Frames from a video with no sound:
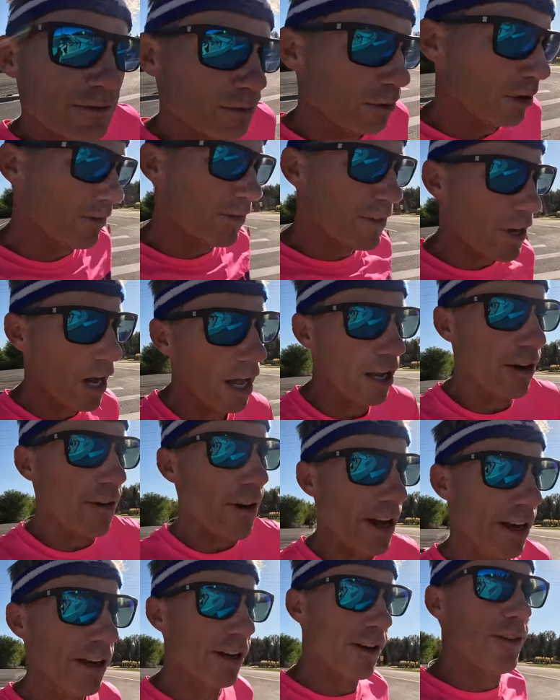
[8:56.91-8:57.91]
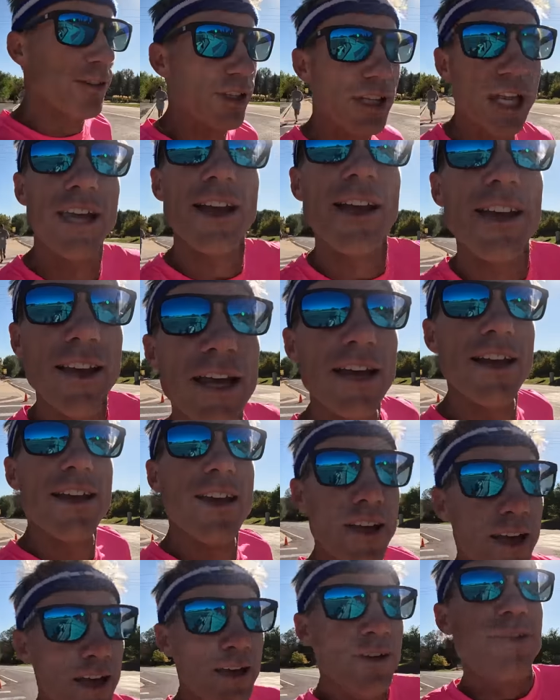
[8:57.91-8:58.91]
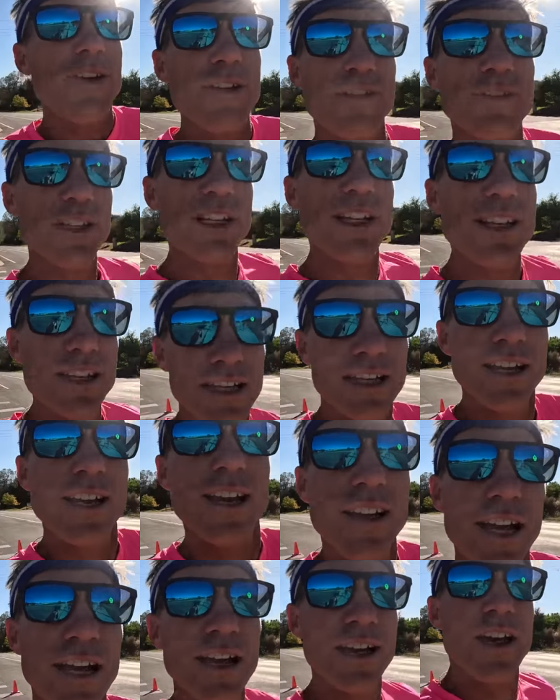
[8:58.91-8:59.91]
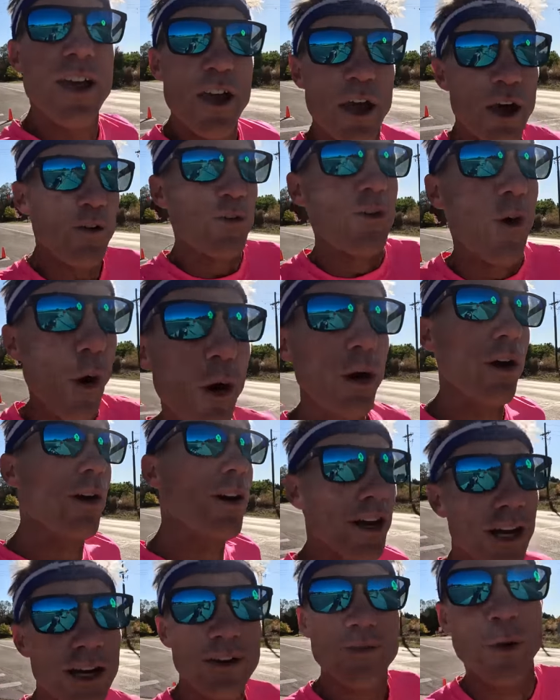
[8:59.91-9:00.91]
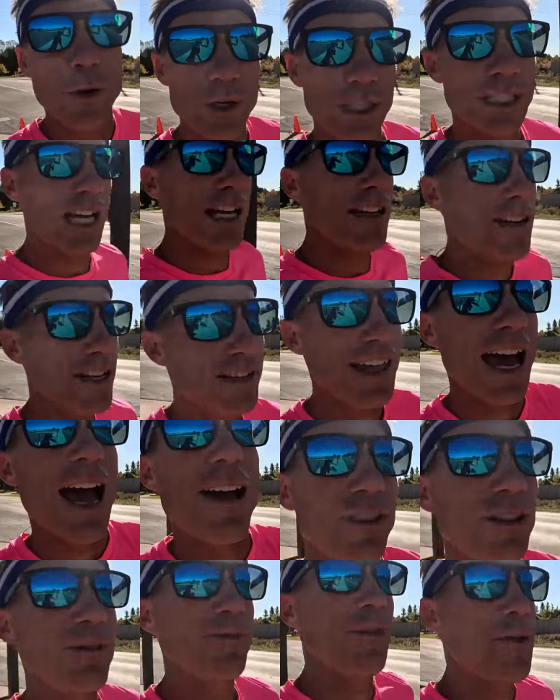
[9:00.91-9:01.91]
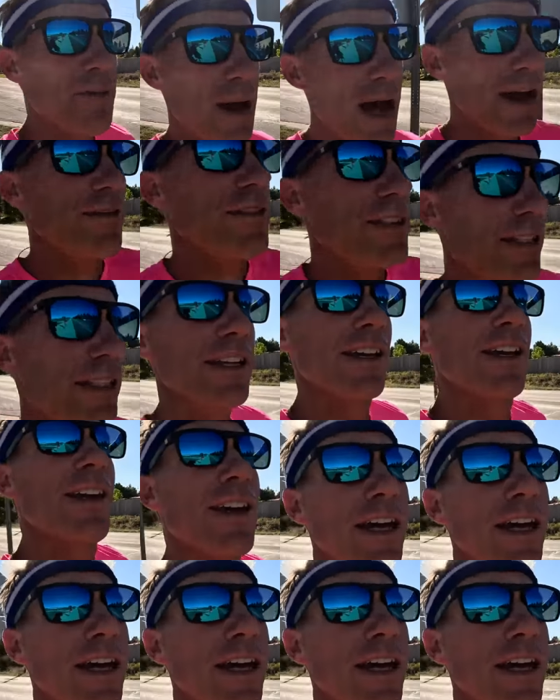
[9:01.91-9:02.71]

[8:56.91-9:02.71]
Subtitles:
That's one of Colorado's 14,000 foot mountains.